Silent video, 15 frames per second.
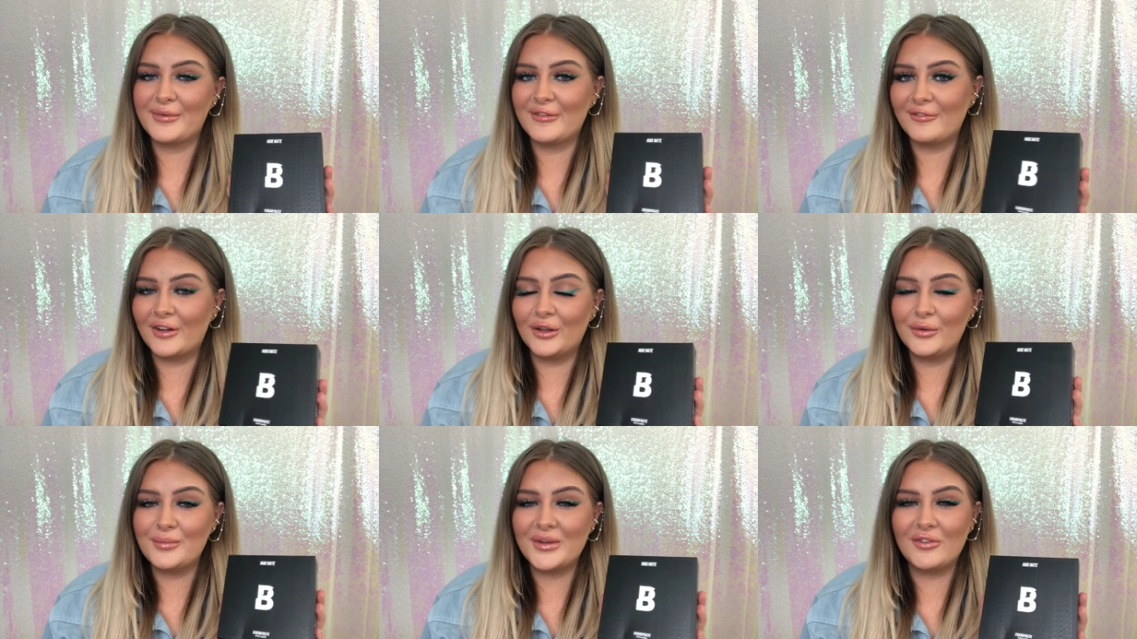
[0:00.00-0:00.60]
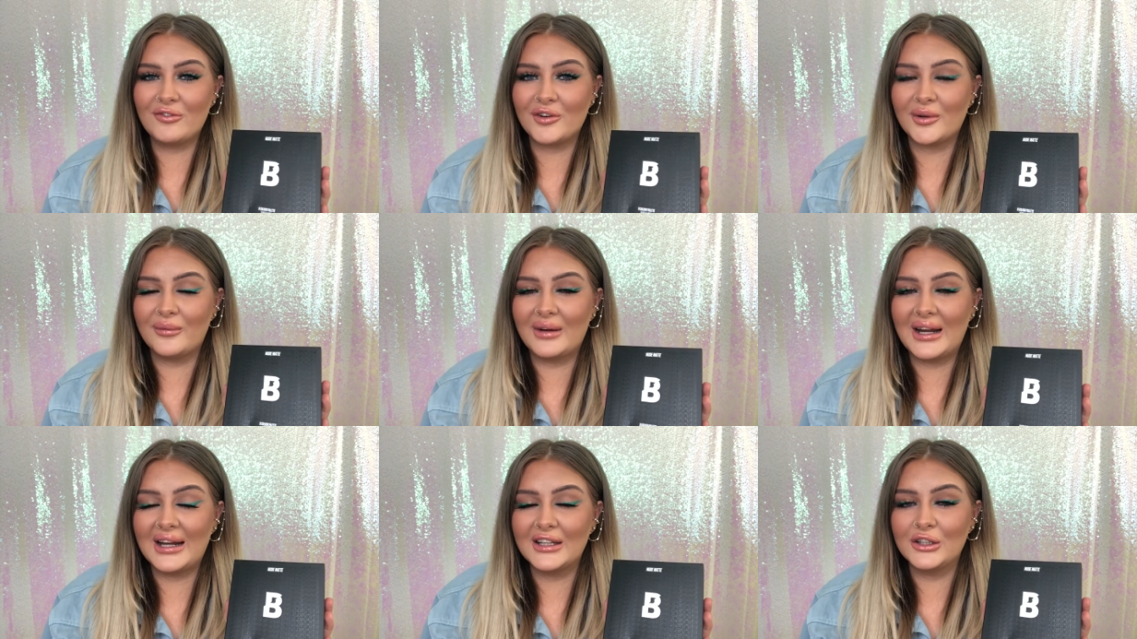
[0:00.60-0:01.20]
been following me for a
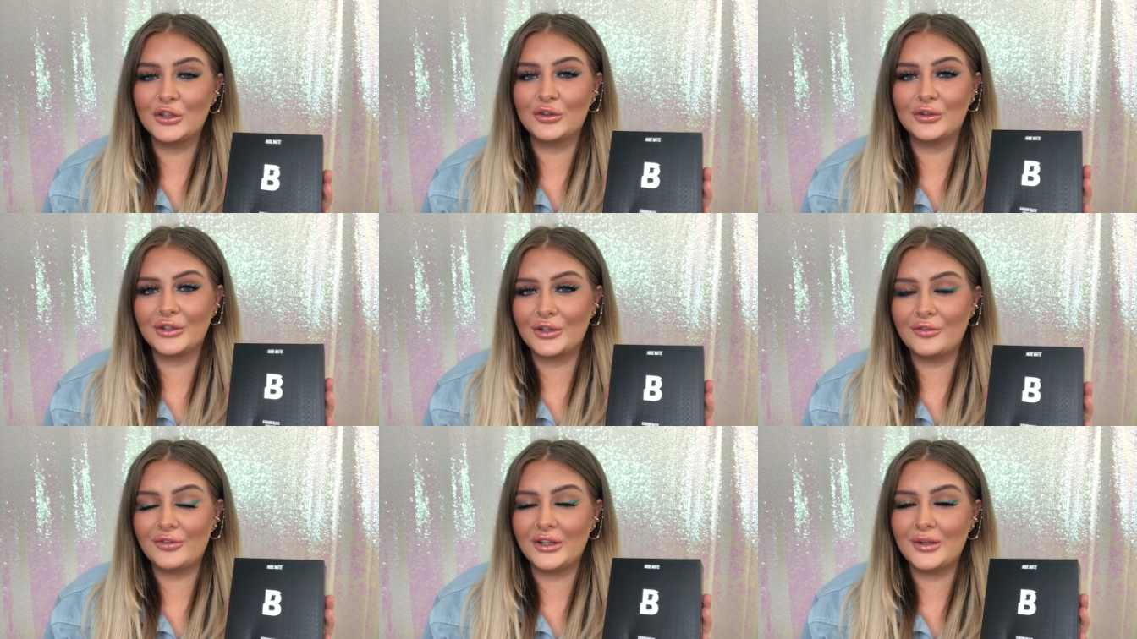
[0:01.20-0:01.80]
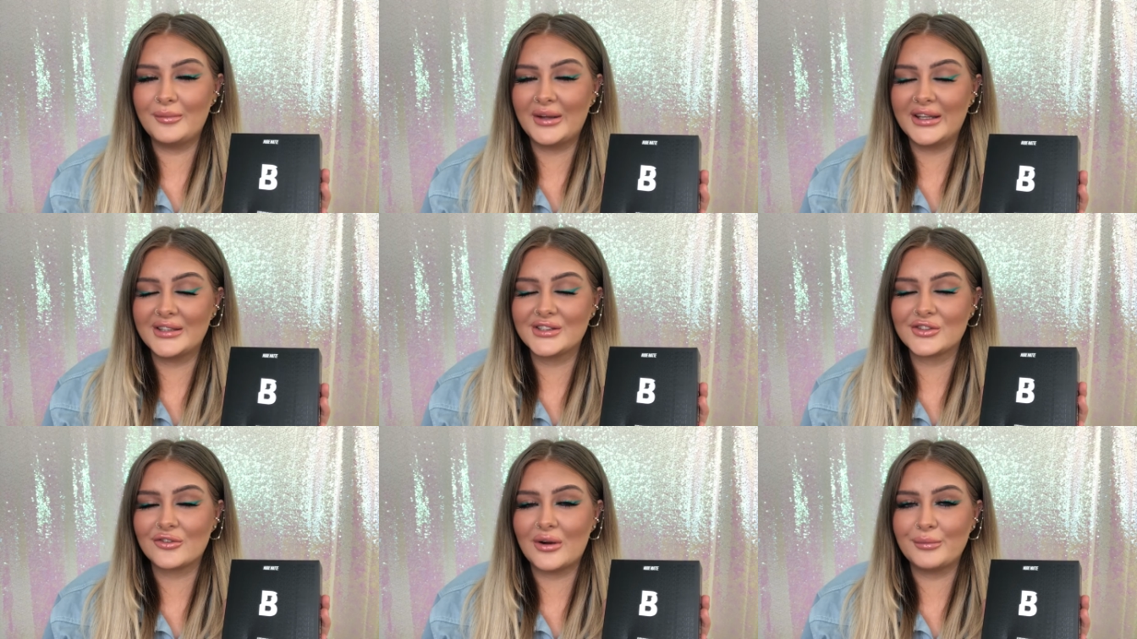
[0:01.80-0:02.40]
while or you follow my
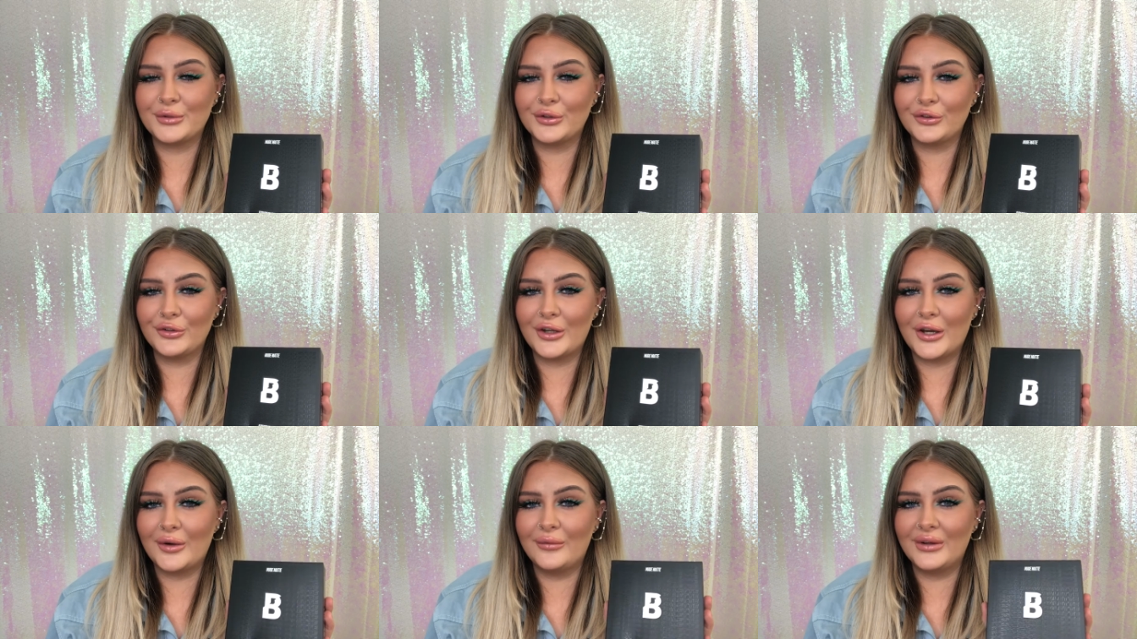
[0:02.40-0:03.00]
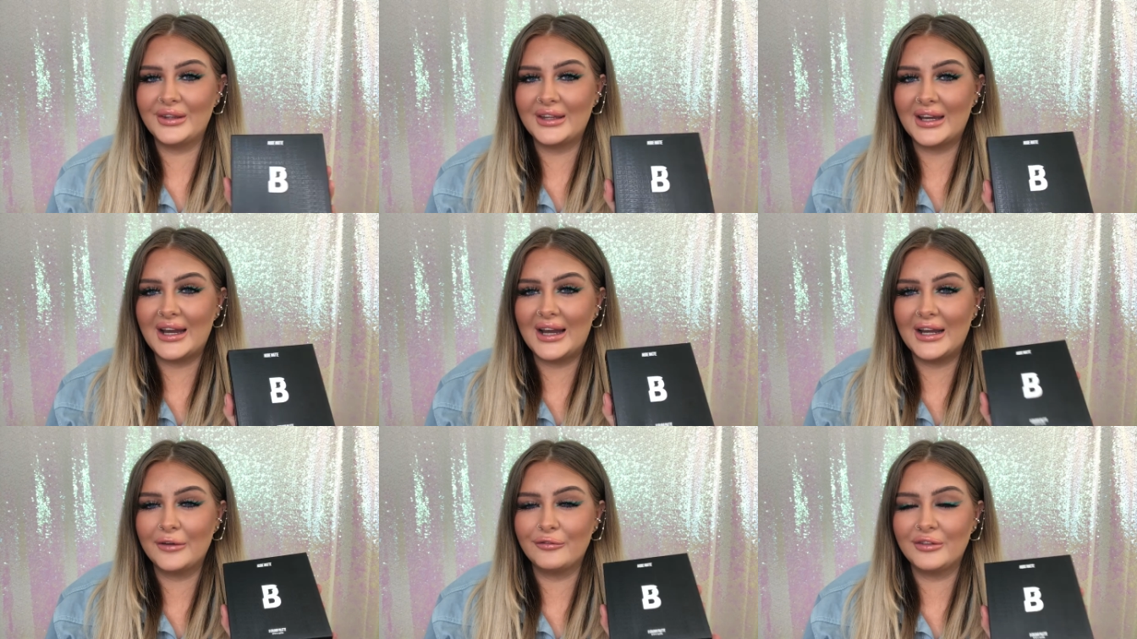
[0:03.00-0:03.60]
Instagram, you'll know that
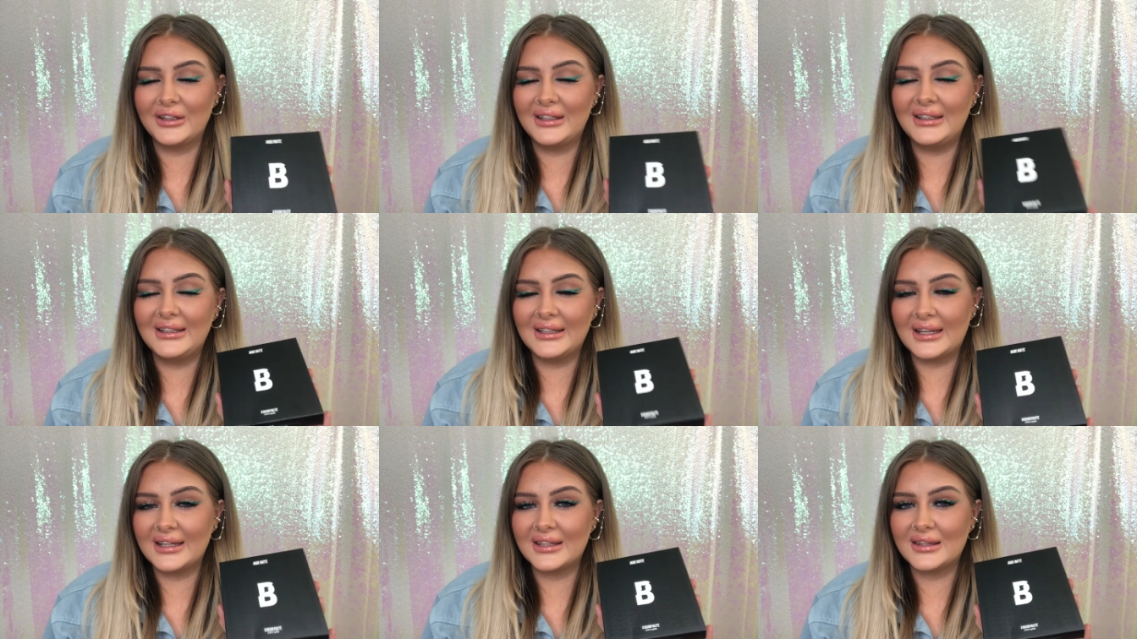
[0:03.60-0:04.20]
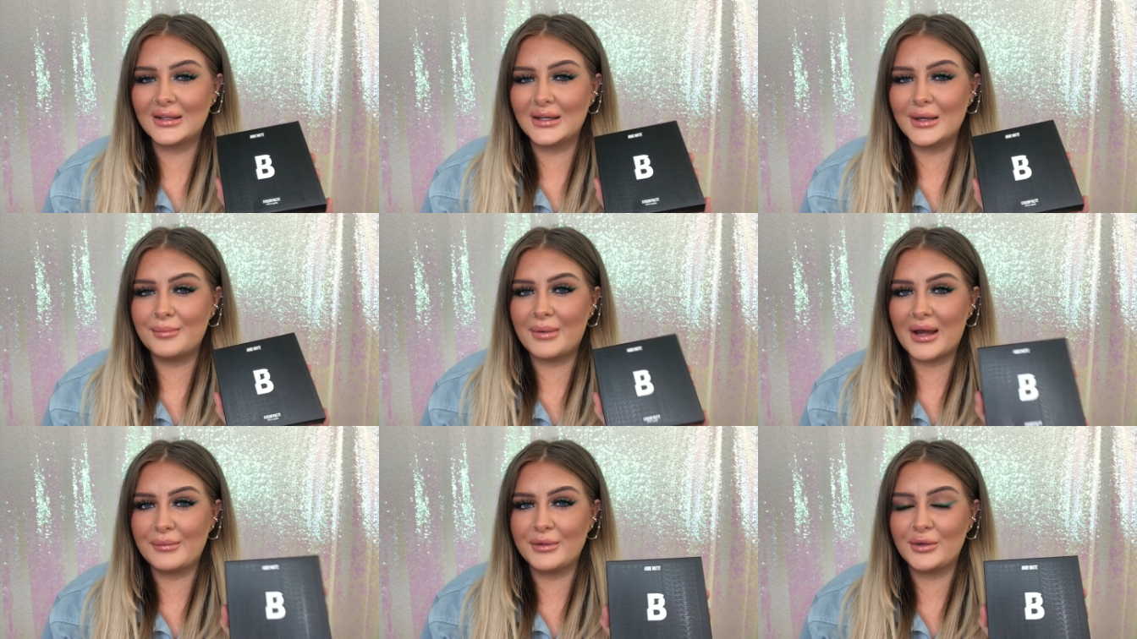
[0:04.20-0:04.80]
I really like the
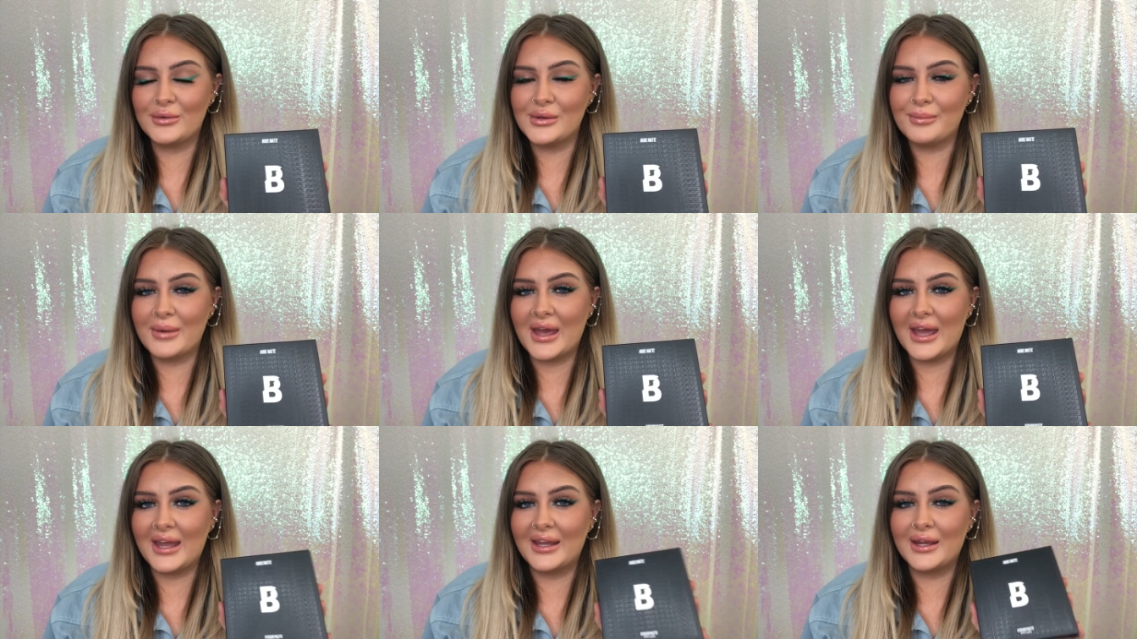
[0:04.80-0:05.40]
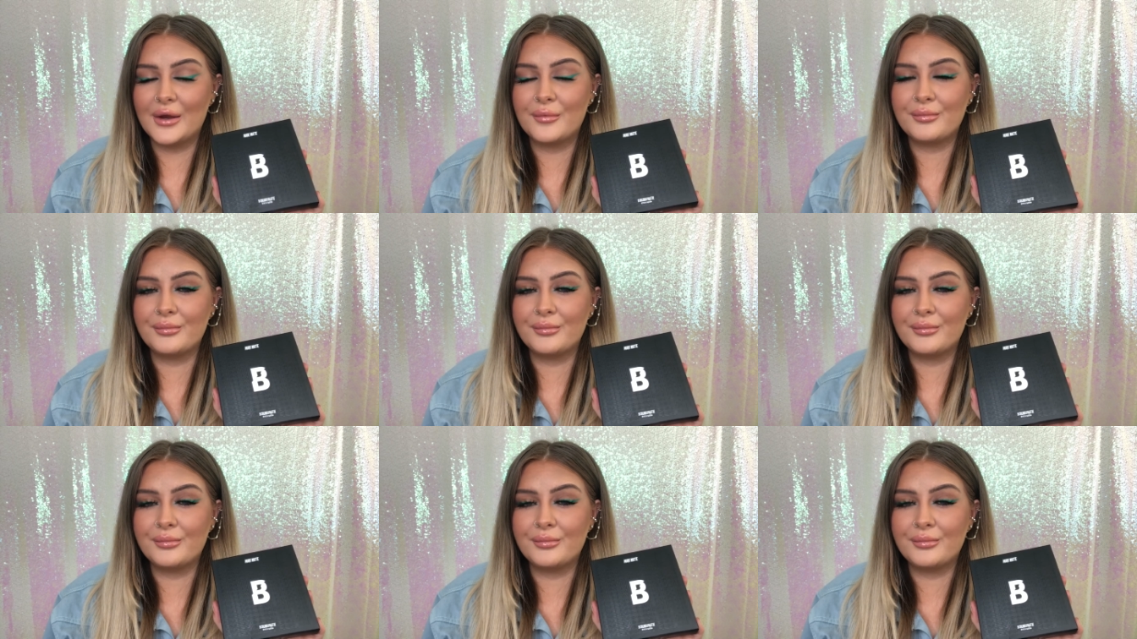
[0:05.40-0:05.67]
By Beauty Bay